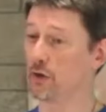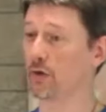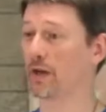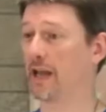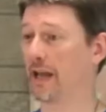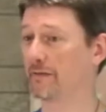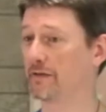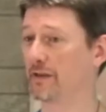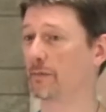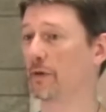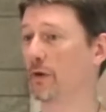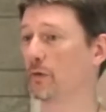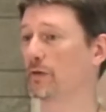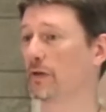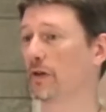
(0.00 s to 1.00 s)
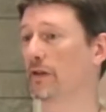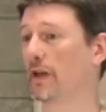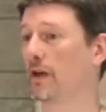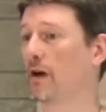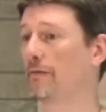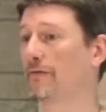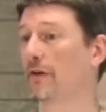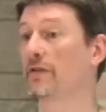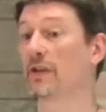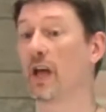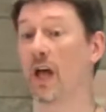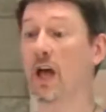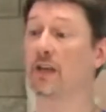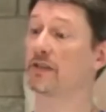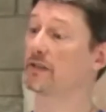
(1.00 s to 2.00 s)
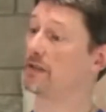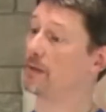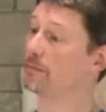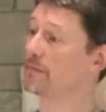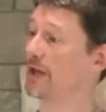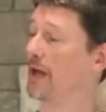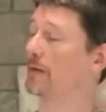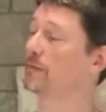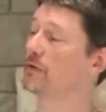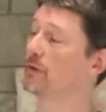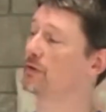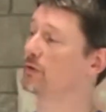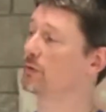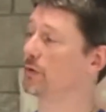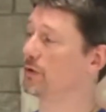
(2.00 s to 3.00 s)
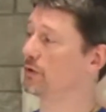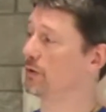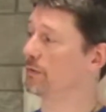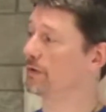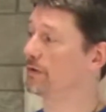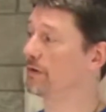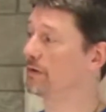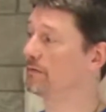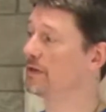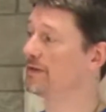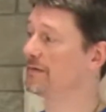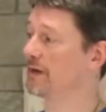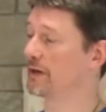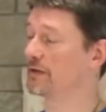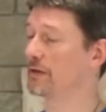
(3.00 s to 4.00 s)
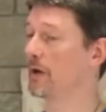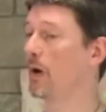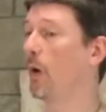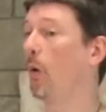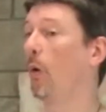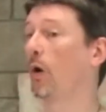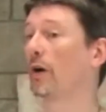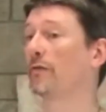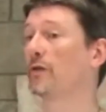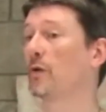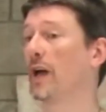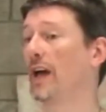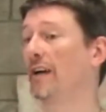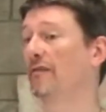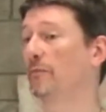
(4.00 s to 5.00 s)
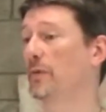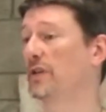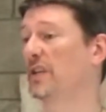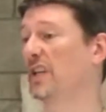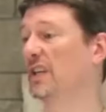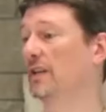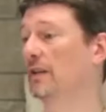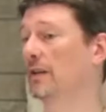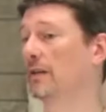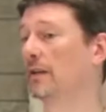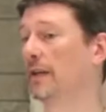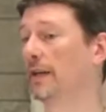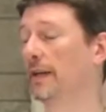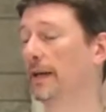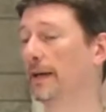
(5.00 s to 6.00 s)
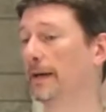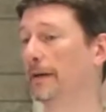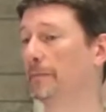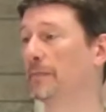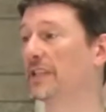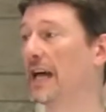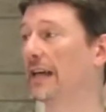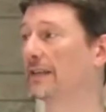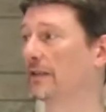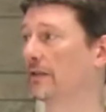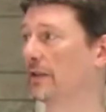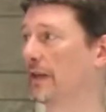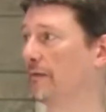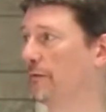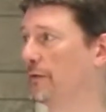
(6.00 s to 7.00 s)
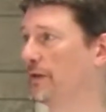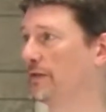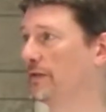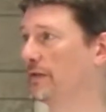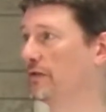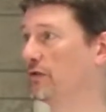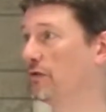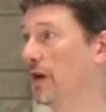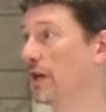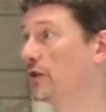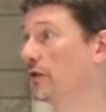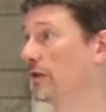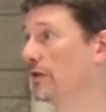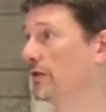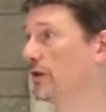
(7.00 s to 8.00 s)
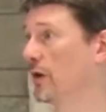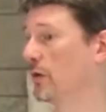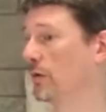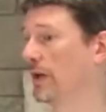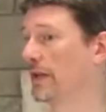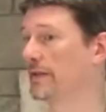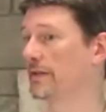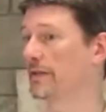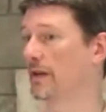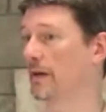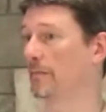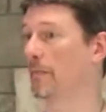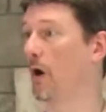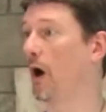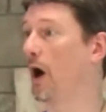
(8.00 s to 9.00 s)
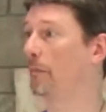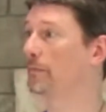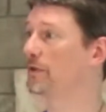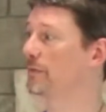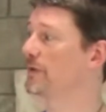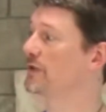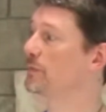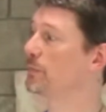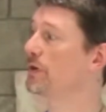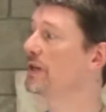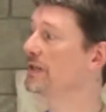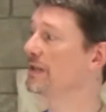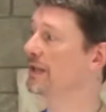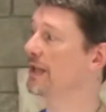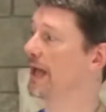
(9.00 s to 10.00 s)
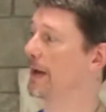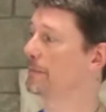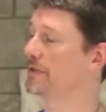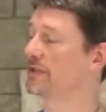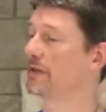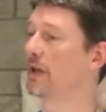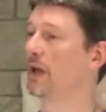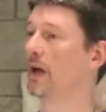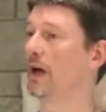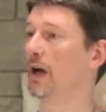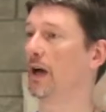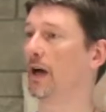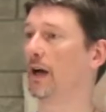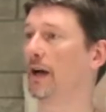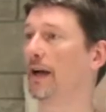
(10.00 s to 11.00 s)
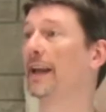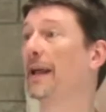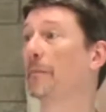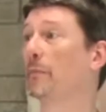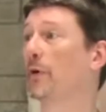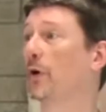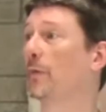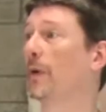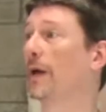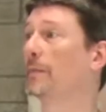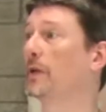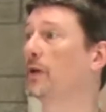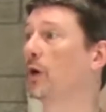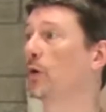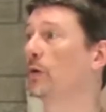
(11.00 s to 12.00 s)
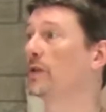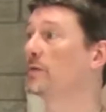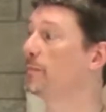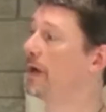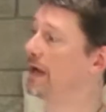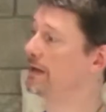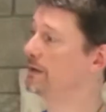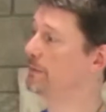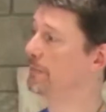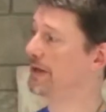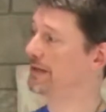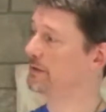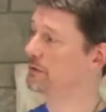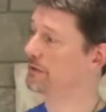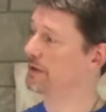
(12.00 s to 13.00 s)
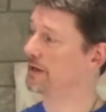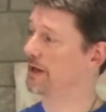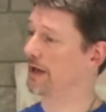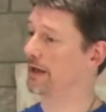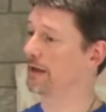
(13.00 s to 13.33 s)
and you can have some of those on the obverse. Sometimes those will switch over to the reverse, or if you have particular titles, like for instance, Trajan is known as Optimus Princeps. An emperor might be known as Pater Patriae,